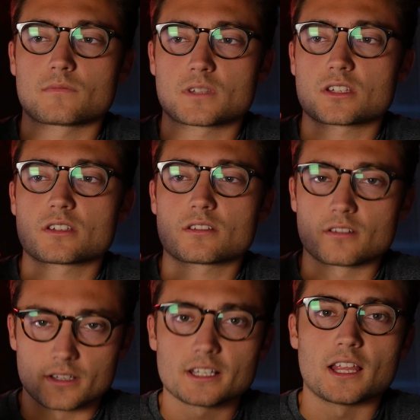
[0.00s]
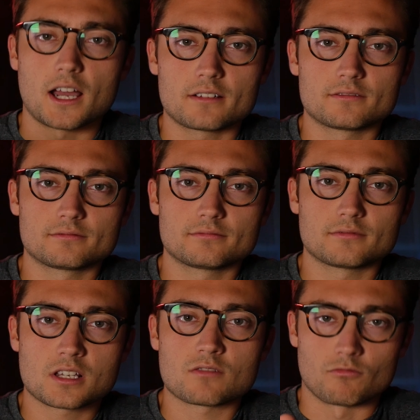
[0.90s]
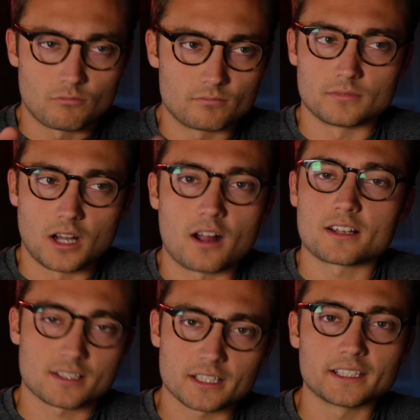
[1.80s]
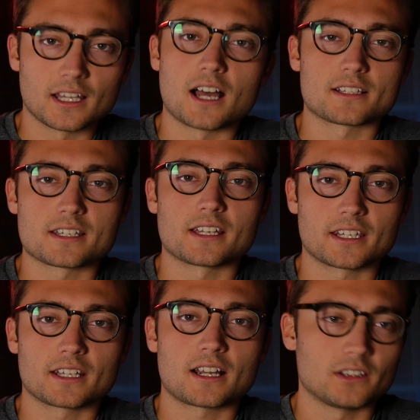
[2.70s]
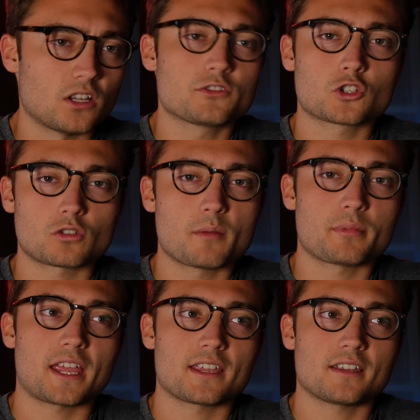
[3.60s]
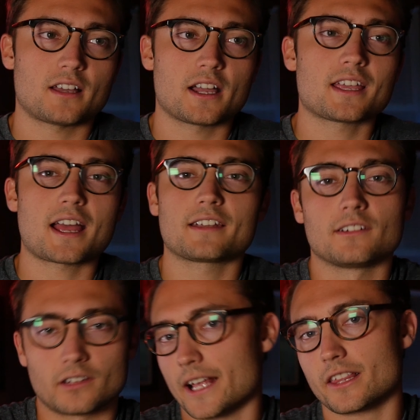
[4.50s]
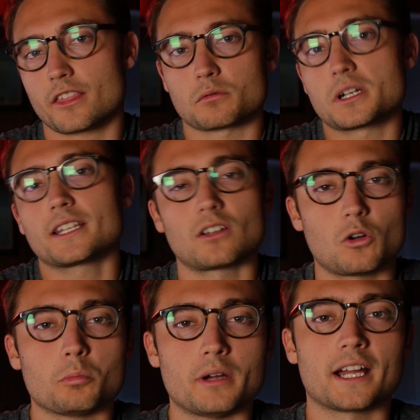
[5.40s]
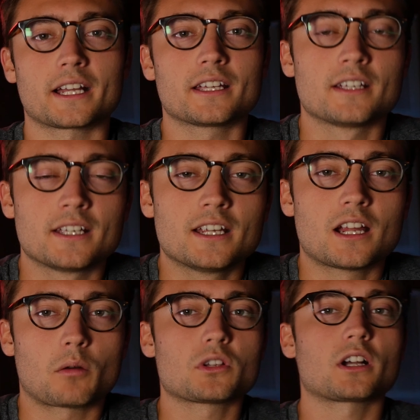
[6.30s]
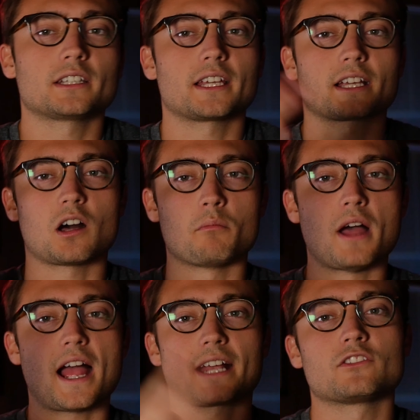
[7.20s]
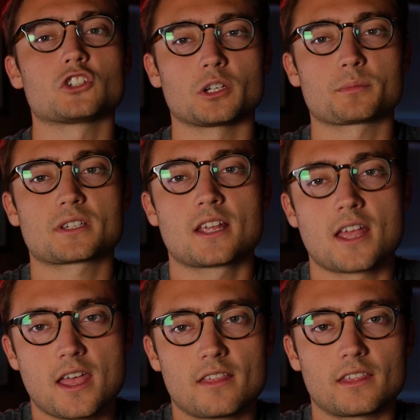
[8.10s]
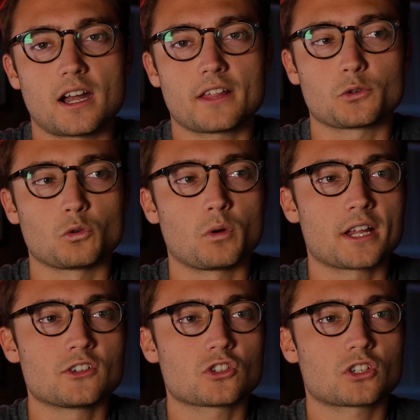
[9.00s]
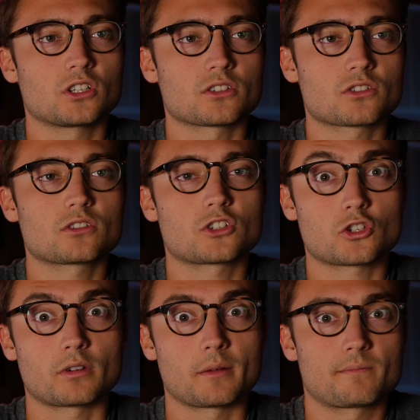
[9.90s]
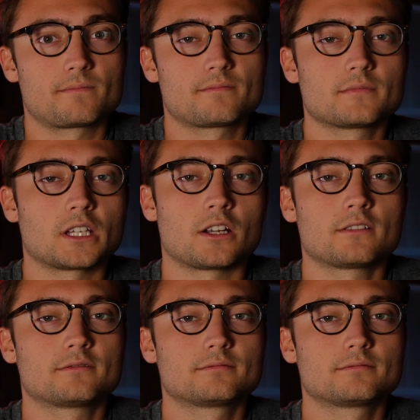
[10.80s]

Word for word: It's, it's a lot honestly a lot to take in. I love shrimp, and I had like three in the whole bag. We're talking like a bag of chips that I threw away just because shrimp, you know?